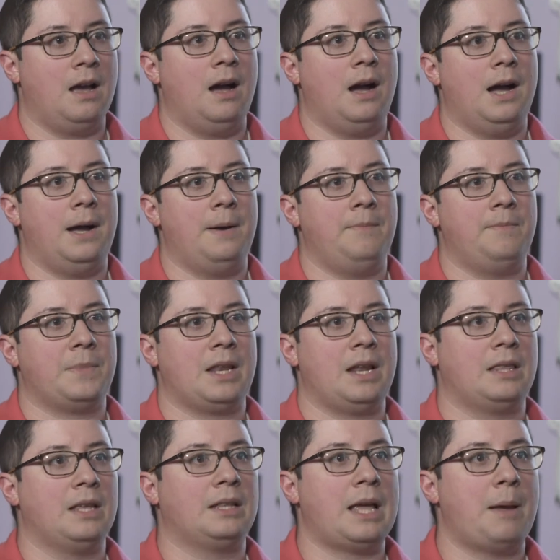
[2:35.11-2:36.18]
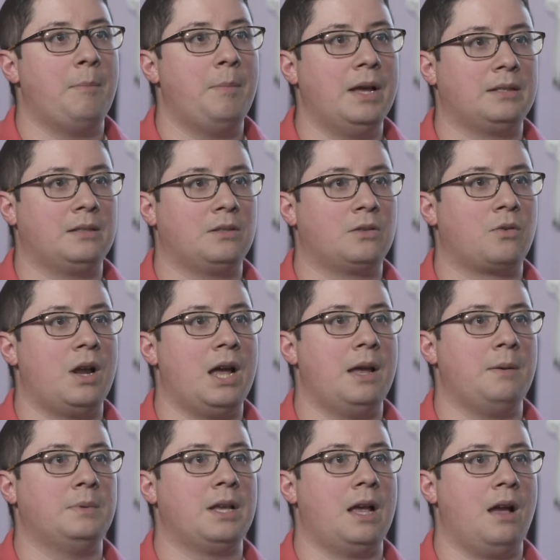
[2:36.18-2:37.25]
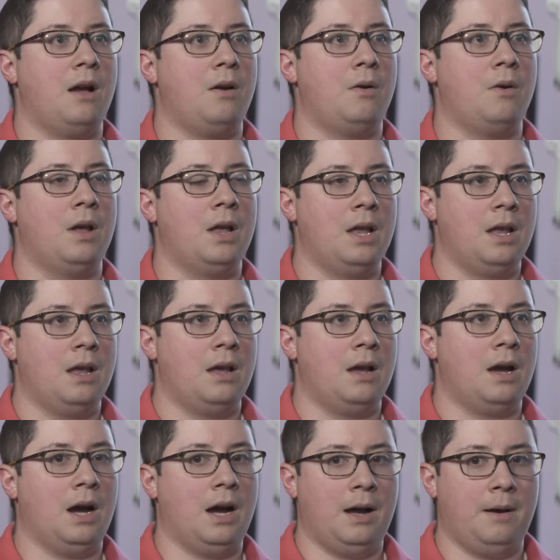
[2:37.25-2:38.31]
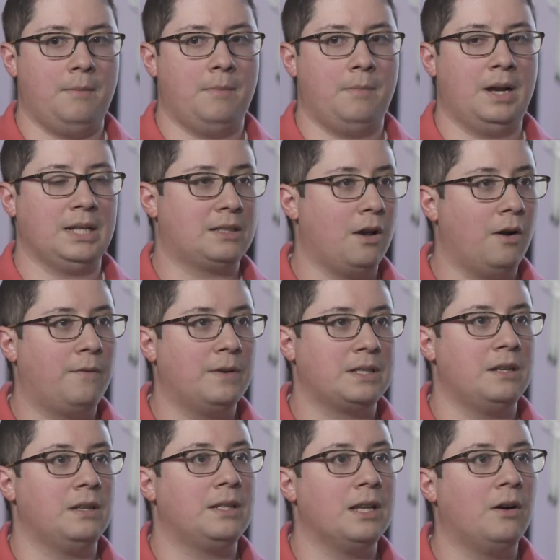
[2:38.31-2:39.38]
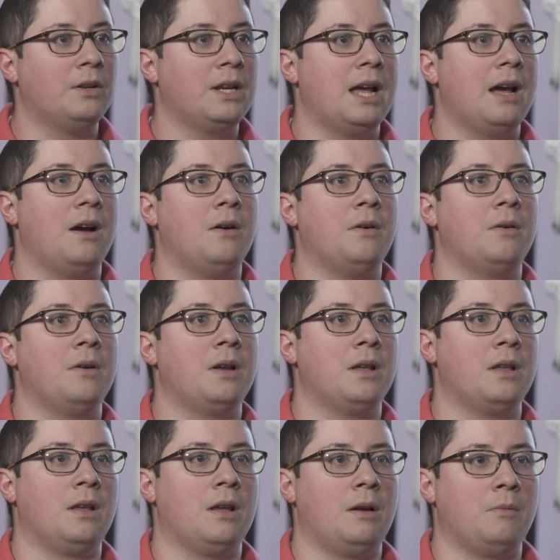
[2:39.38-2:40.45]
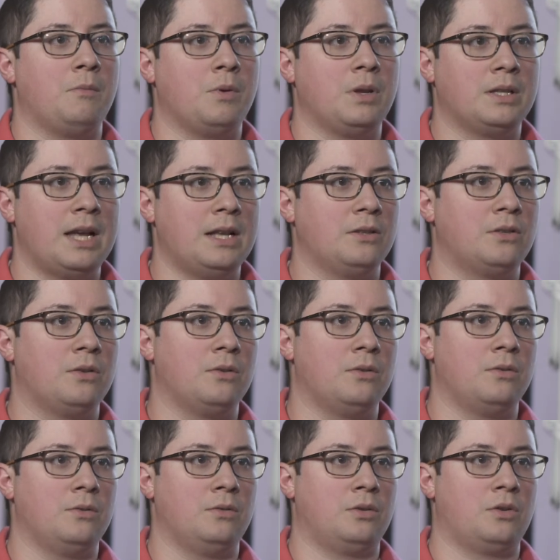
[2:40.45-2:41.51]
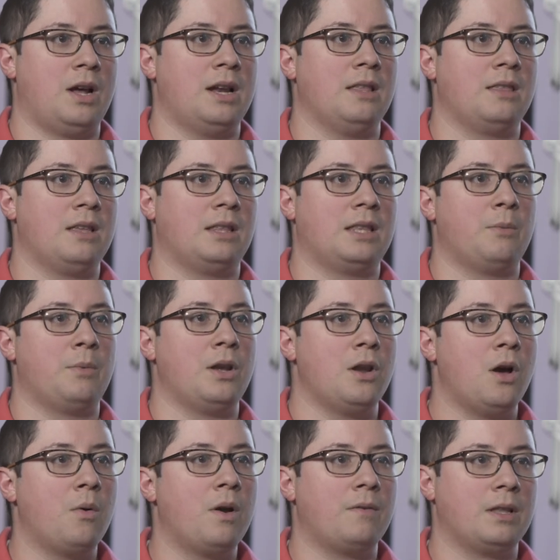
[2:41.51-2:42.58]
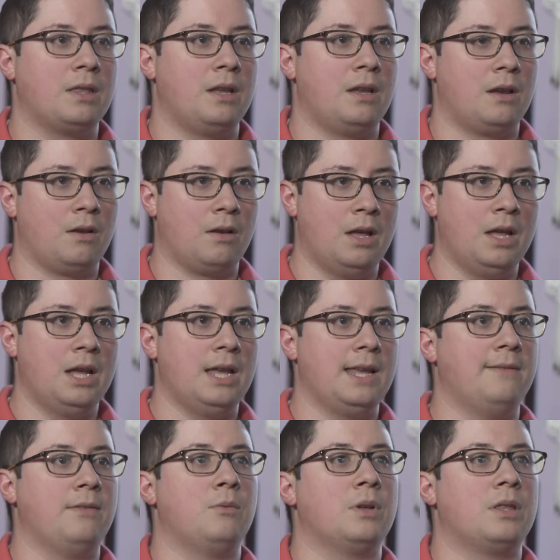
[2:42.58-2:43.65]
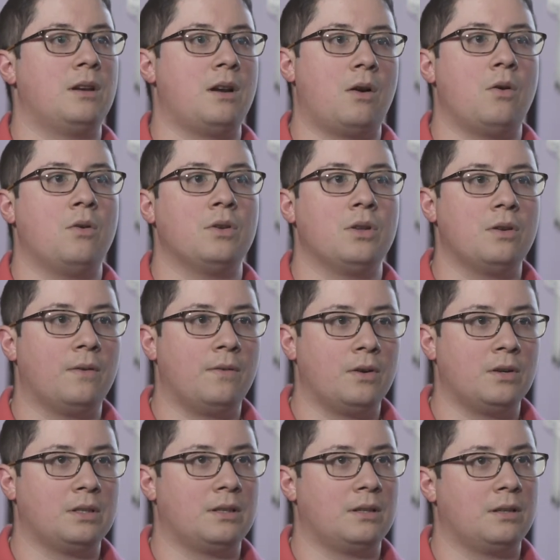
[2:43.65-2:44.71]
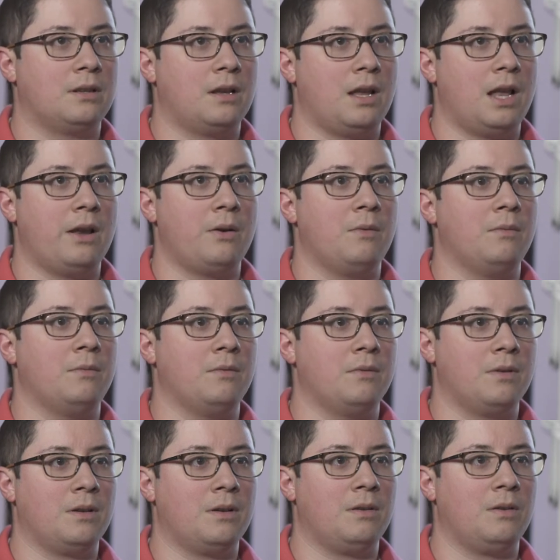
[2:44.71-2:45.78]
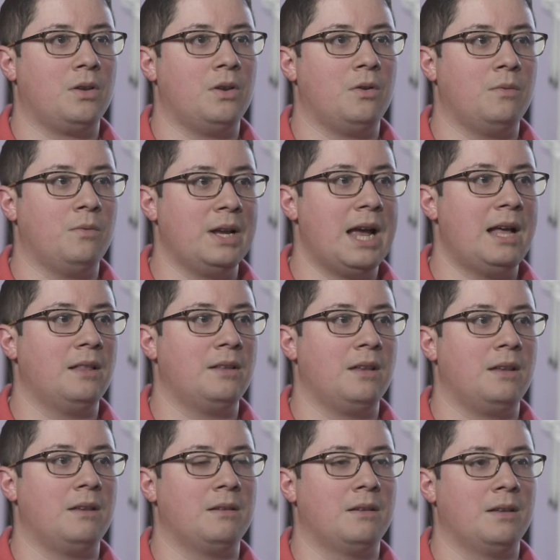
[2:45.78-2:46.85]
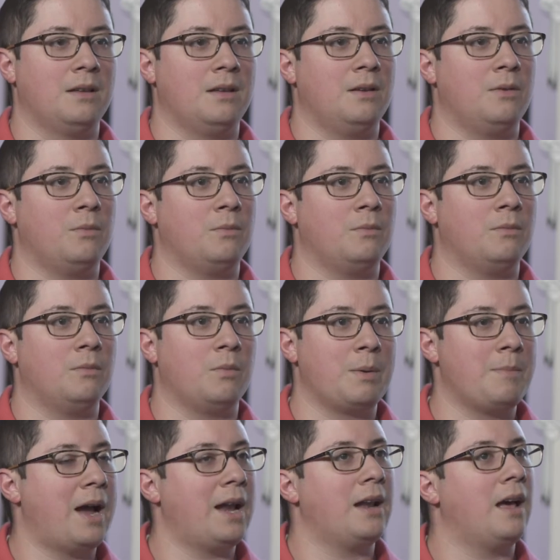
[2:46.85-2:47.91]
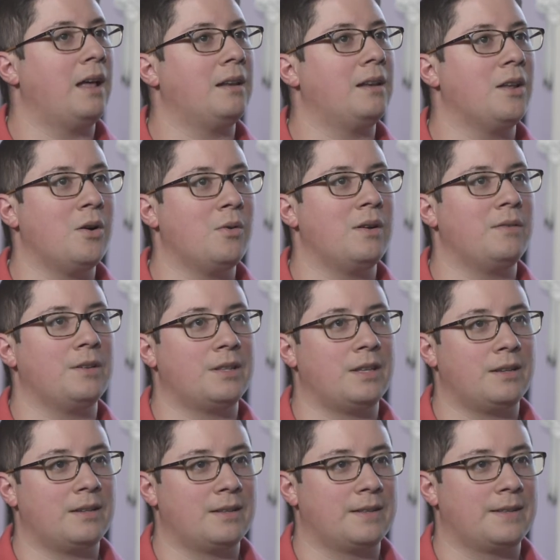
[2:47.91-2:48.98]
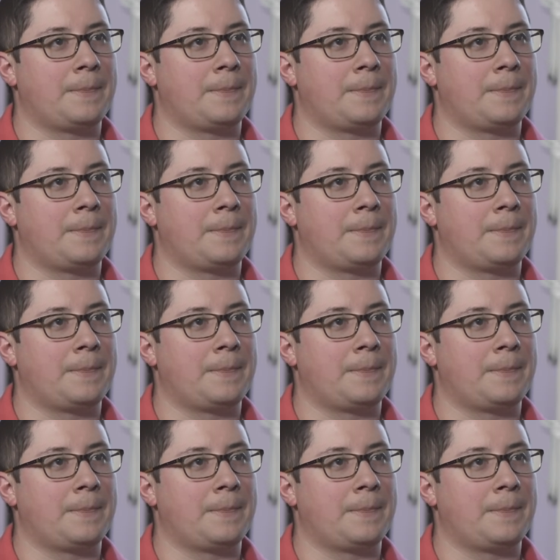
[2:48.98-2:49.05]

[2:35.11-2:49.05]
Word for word: Um, and I think that best describes how um, myself as an adult now, we tend to try to think that we know everything, even within our own universe, and you know, in reality, we might not know everything.